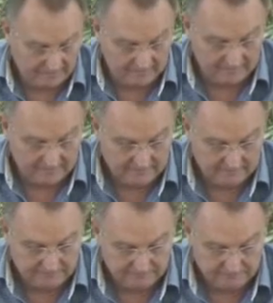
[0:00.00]

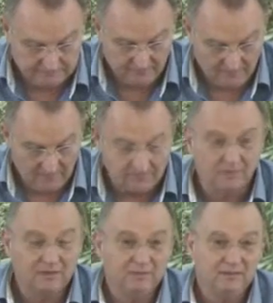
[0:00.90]
um, so
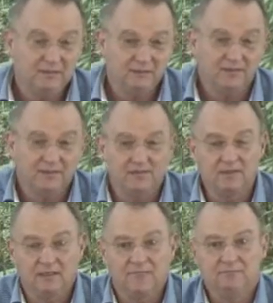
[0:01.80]
what we did is
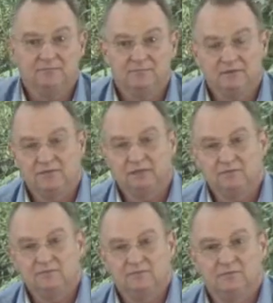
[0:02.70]
actually have, we, we tried to,